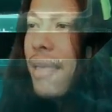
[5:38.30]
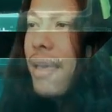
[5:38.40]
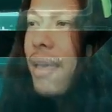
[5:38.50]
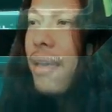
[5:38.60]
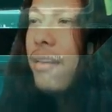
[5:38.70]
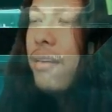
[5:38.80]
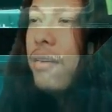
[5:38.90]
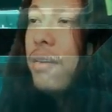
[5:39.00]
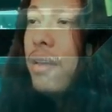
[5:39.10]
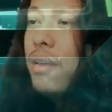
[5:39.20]
and the
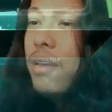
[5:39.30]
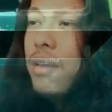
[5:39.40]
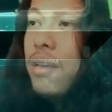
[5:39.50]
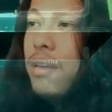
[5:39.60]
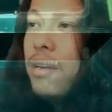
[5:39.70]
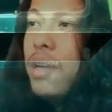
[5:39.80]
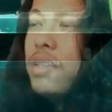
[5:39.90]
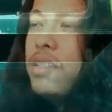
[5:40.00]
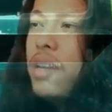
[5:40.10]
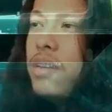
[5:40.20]

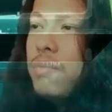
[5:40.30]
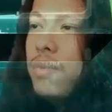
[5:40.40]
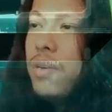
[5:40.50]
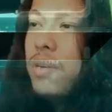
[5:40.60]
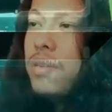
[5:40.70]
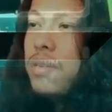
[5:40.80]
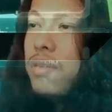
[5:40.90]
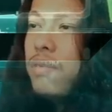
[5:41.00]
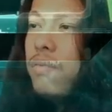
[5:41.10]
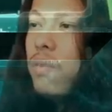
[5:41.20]
radiation burns
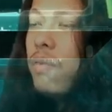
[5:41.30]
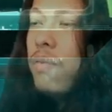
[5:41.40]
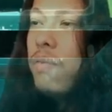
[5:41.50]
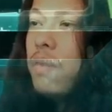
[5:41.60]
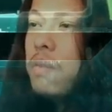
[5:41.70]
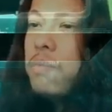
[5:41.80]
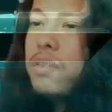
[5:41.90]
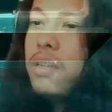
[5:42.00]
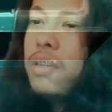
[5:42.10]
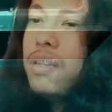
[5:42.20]
for the
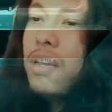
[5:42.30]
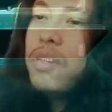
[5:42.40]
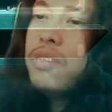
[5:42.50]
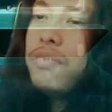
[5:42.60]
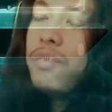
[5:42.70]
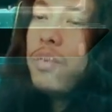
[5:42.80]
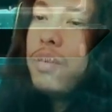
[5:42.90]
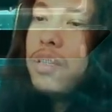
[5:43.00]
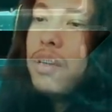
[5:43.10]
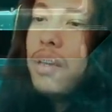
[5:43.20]
15% damage, of
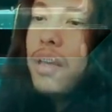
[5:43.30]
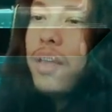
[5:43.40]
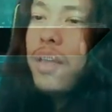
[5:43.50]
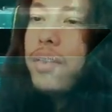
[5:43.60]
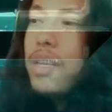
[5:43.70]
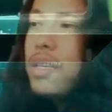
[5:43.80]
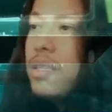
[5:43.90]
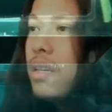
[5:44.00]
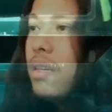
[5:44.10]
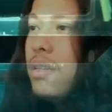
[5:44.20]
course. And this
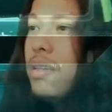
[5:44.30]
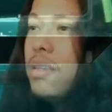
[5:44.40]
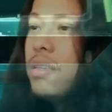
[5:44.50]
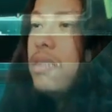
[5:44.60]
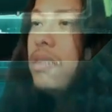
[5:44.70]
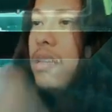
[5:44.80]
is,